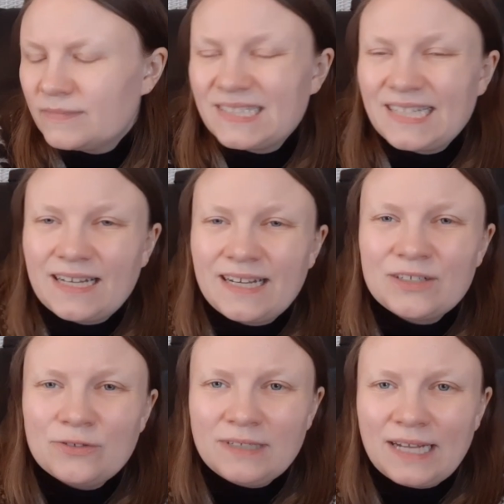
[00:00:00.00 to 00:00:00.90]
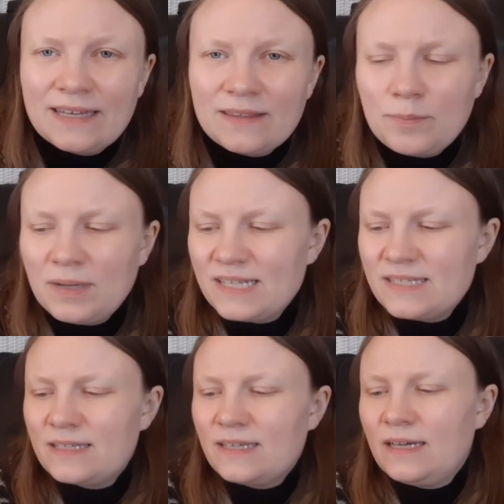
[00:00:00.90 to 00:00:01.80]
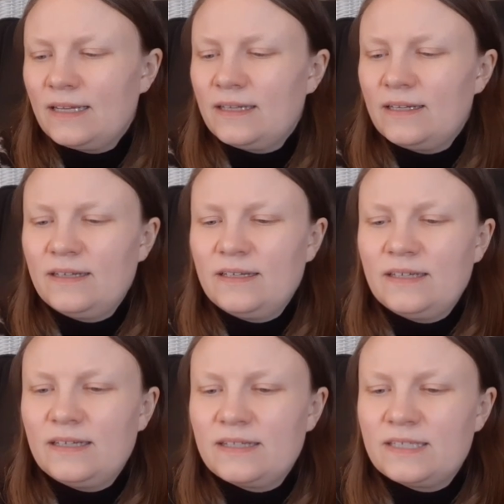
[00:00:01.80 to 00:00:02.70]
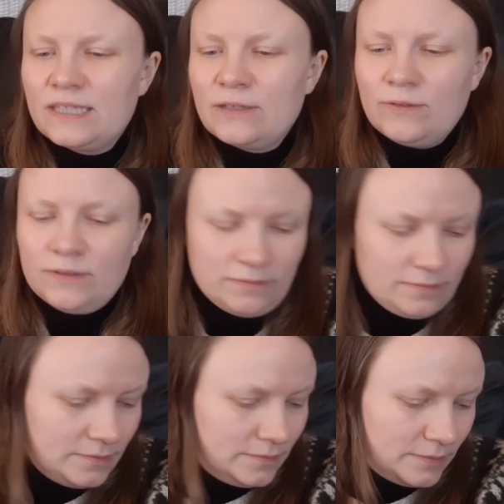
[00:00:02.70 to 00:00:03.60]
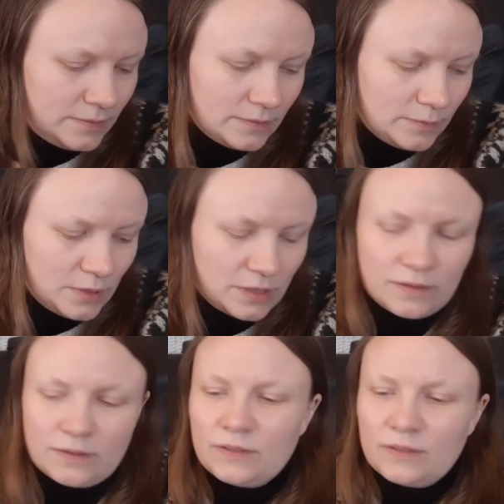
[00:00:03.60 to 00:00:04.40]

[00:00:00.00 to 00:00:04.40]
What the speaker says: yeah, I don't like the plastic yarn in general. Oops.